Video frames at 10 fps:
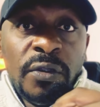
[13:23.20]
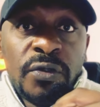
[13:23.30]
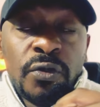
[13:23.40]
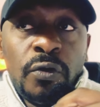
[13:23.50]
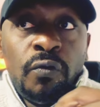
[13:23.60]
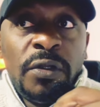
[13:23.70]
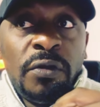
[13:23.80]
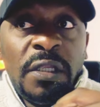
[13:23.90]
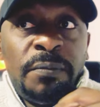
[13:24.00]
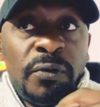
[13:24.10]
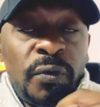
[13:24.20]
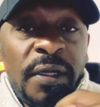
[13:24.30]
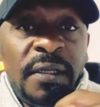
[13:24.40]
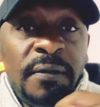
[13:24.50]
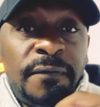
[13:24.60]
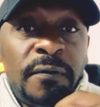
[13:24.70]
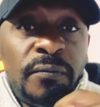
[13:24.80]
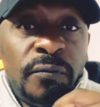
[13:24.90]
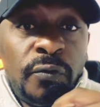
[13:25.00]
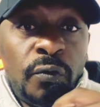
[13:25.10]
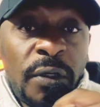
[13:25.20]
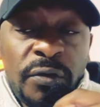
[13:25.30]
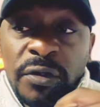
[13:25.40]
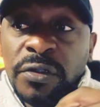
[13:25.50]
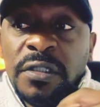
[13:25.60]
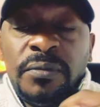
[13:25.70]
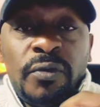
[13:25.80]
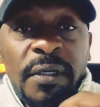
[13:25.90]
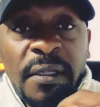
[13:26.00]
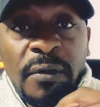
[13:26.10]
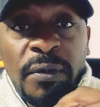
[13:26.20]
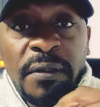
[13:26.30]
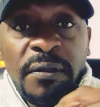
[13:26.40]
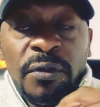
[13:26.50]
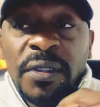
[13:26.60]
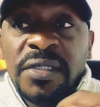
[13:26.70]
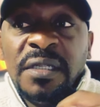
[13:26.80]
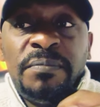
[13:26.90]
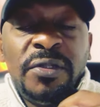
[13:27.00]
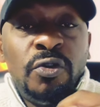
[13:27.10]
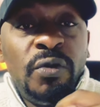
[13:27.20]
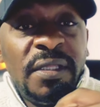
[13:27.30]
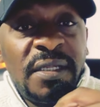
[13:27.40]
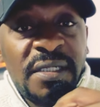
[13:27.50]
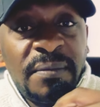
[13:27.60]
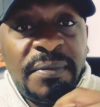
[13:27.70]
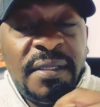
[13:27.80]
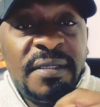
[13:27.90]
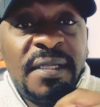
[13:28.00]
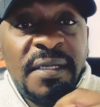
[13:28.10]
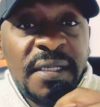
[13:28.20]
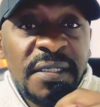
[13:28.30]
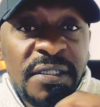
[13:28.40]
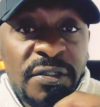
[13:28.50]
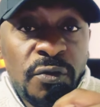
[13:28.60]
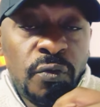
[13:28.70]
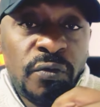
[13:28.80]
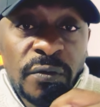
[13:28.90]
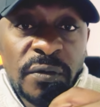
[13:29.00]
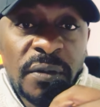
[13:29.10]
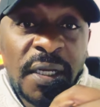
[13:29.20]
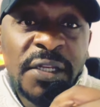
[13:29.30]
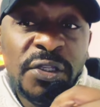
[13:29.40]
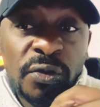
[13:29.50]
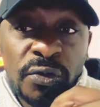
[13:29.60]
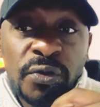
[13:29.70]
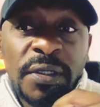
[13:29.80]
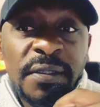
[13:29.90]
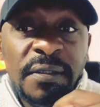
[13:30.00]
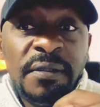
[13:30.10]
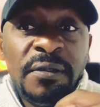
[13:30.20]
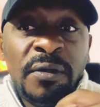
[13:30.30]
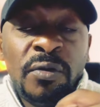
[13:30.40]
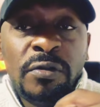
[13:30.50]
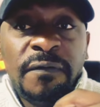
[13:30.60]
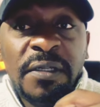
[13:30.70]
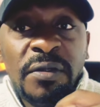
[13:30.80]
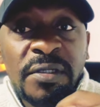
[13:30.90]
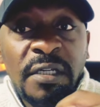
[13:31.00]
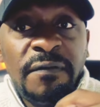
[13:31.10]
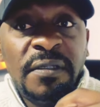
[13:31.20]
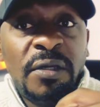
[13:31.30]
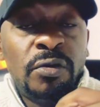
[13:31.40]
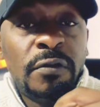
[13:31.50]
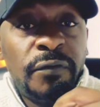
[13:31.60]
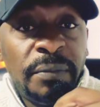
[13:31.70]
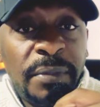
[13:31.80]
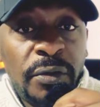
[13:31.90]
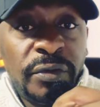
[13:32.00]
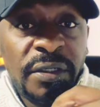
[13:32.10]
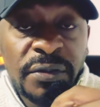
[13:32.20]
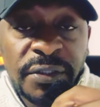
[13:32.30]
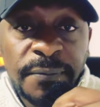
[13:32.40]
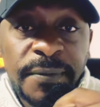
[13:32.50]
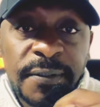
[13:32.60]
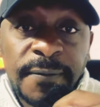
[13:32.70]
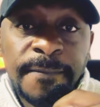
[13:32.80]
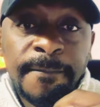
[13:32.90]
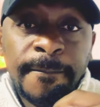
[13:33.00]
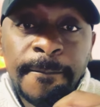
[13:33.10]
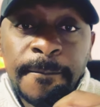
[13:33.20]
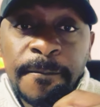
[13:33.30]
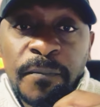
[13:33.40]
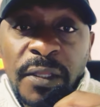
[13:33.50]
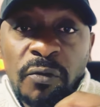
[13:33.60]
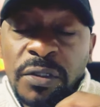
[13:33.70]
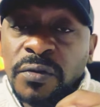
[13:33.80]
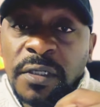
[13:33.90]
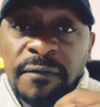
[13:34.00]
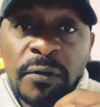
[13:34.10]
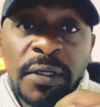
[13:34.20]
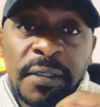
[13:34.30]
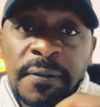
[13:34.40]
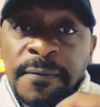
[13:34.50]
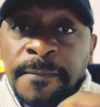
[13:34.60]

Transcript: So when you keep on running from one relationship to another one, you are simply doing the same things that narcissists do. And usually you're going to find yourself in a lot of rebound relationships, which will never work.